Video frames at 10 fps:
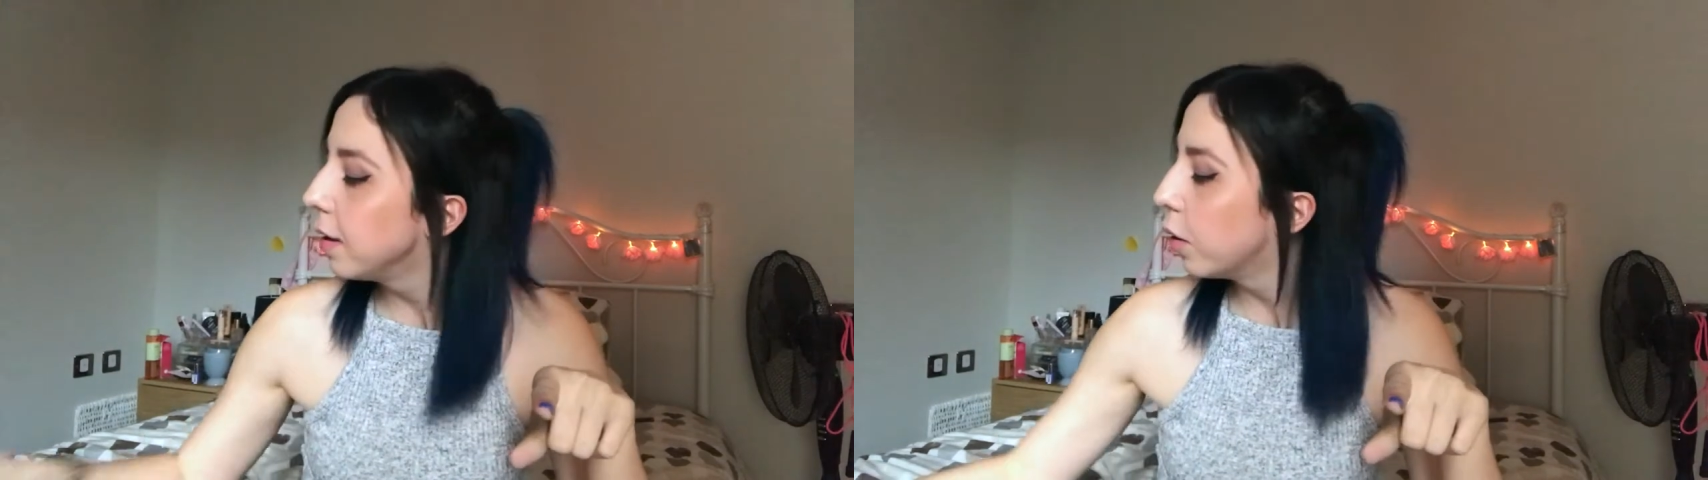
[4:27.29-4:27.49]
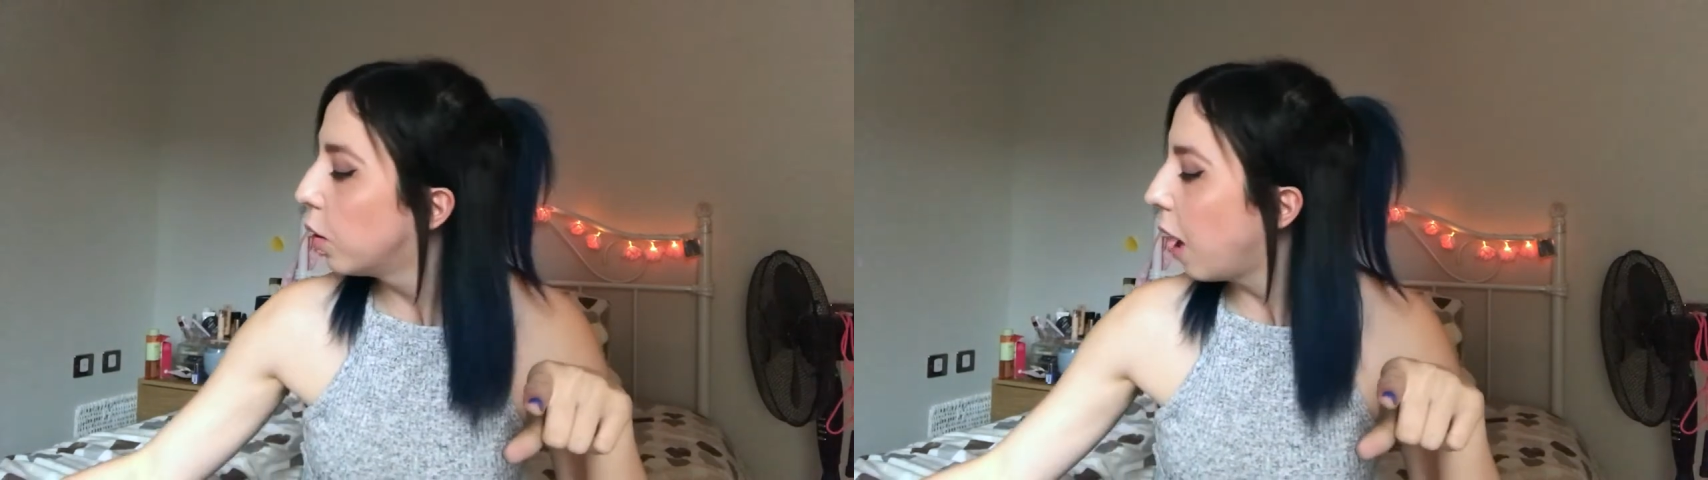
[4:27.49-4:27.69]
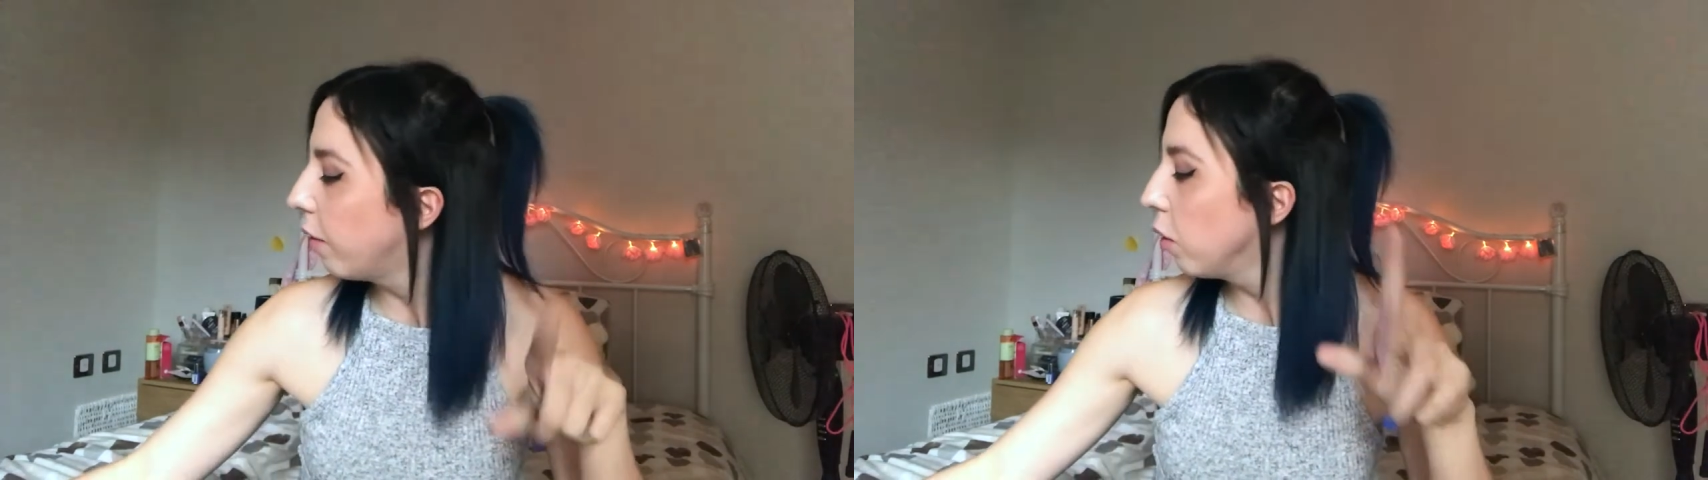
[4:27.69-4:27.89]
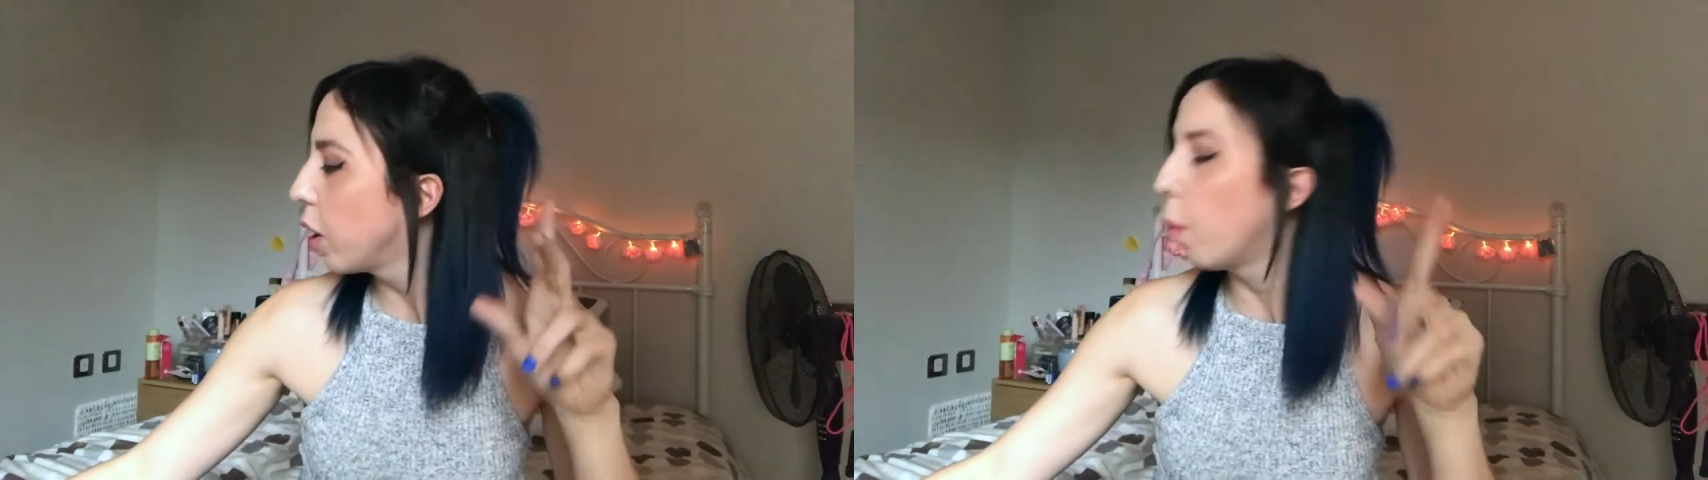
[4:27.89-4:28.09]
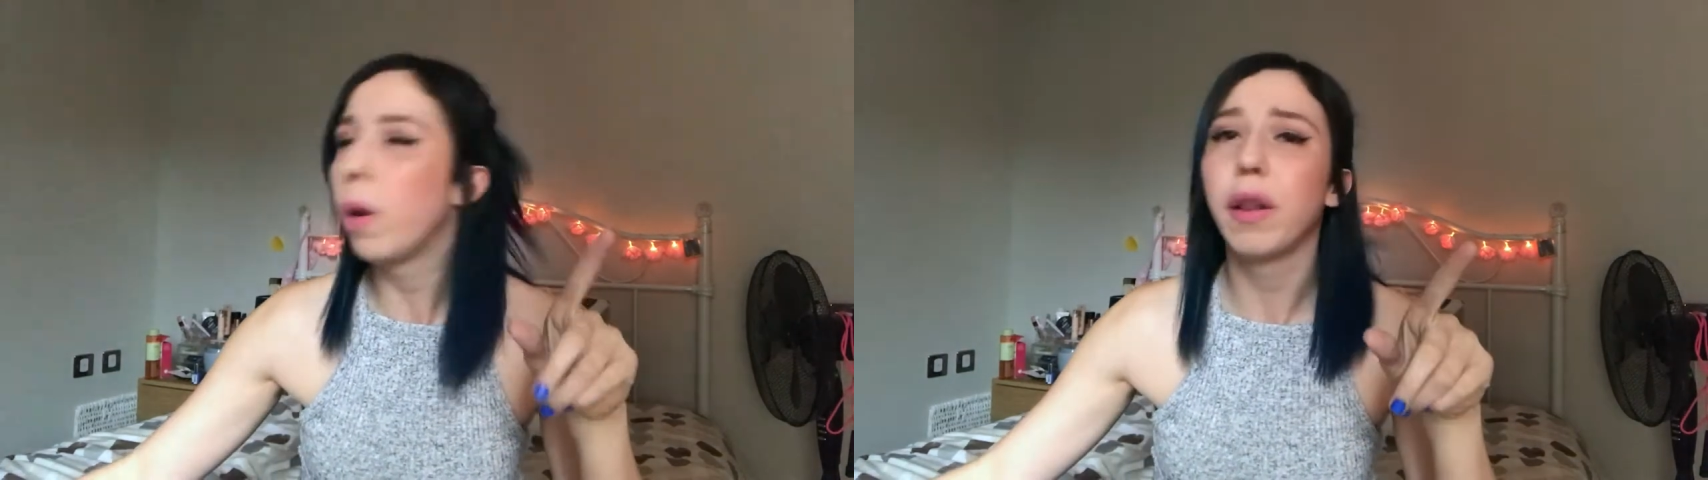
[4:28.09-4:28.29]
So I've only
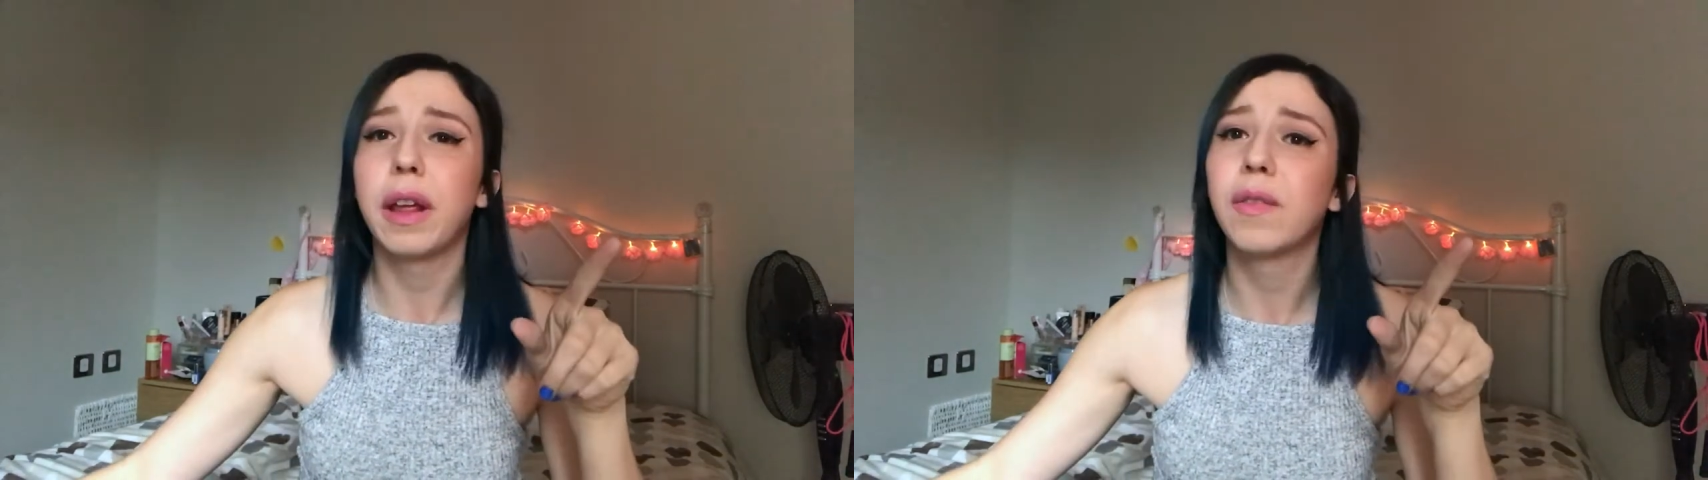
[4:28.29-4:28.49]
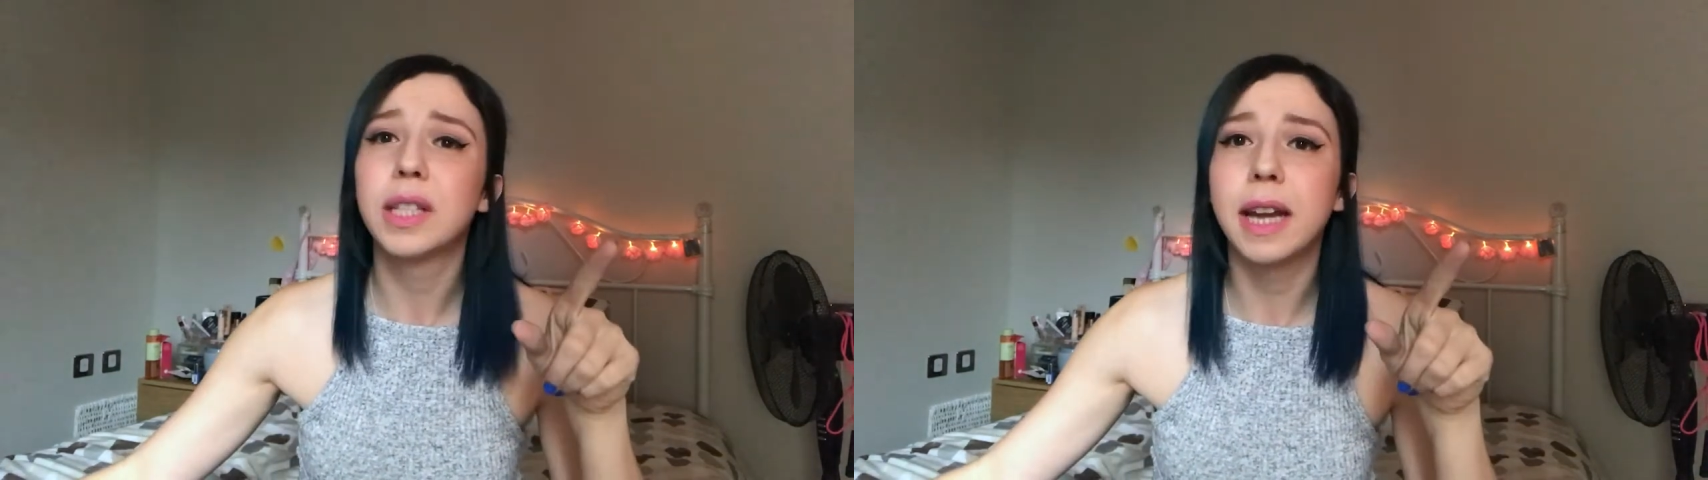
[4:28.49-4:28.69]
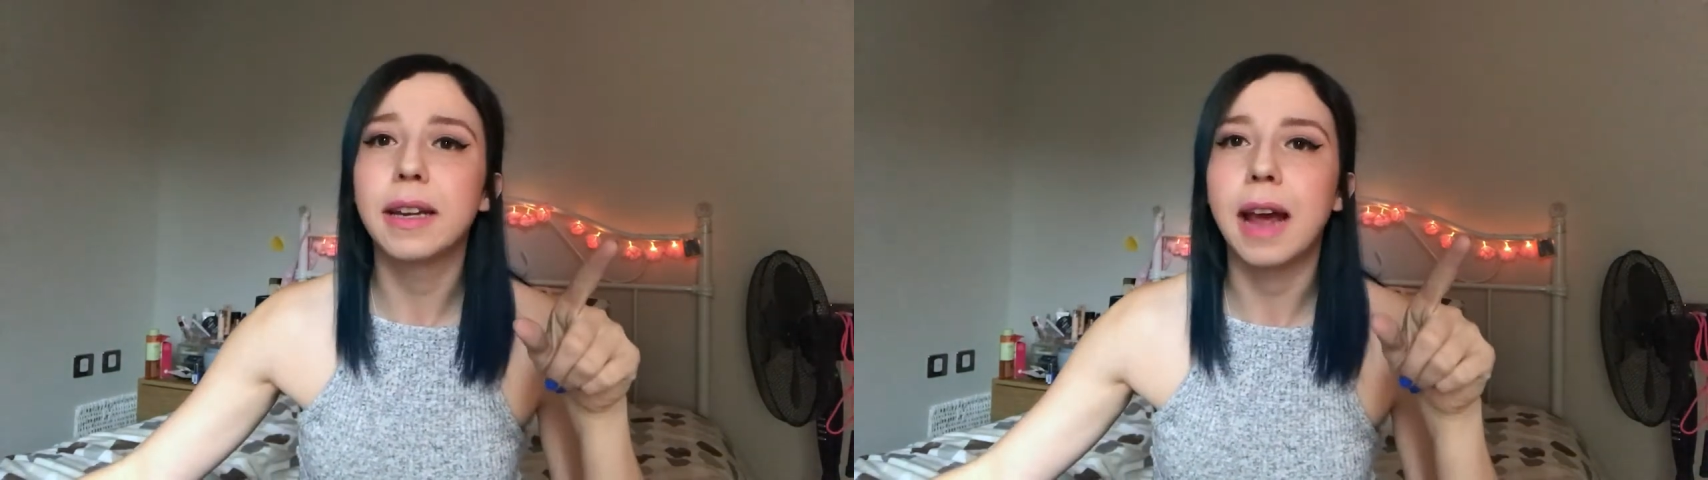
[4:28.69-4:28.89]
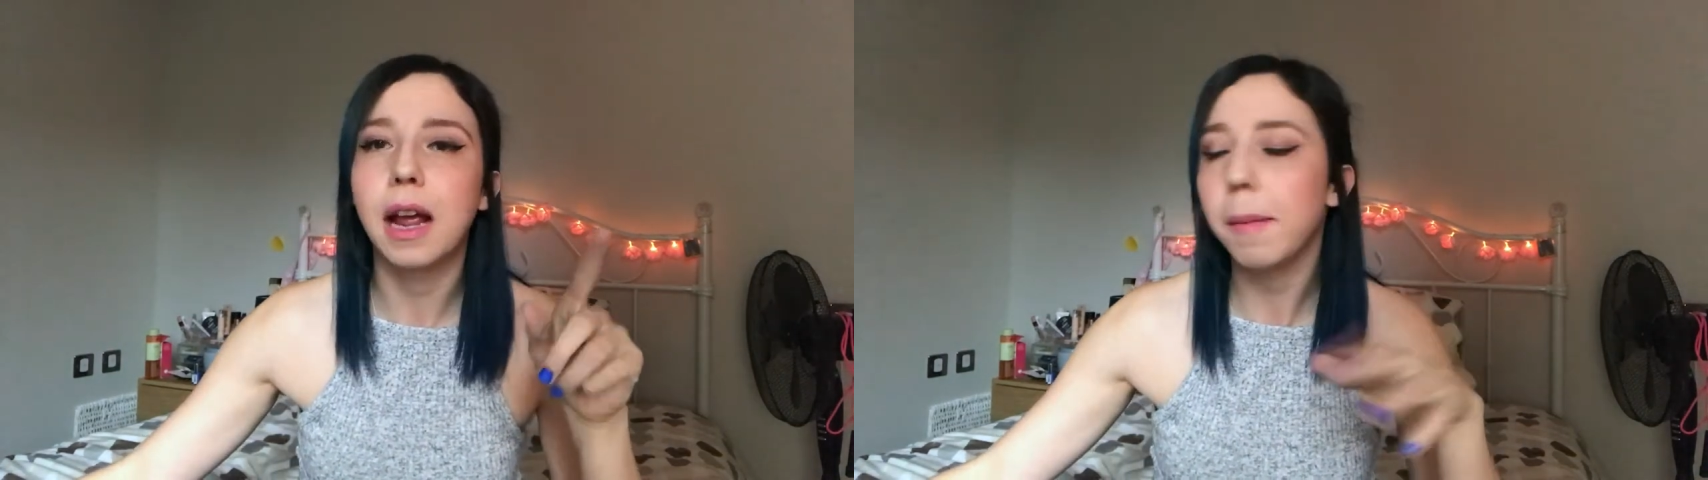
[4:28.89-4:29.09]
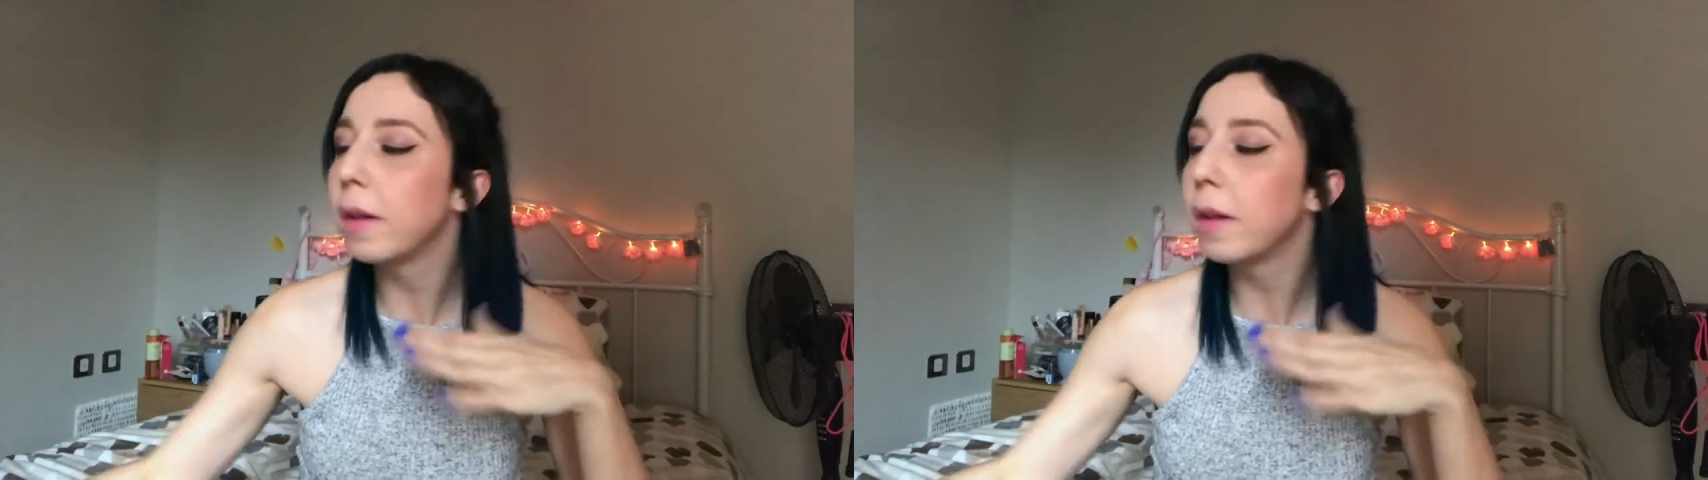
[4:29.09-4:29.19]
got one thing for skincare.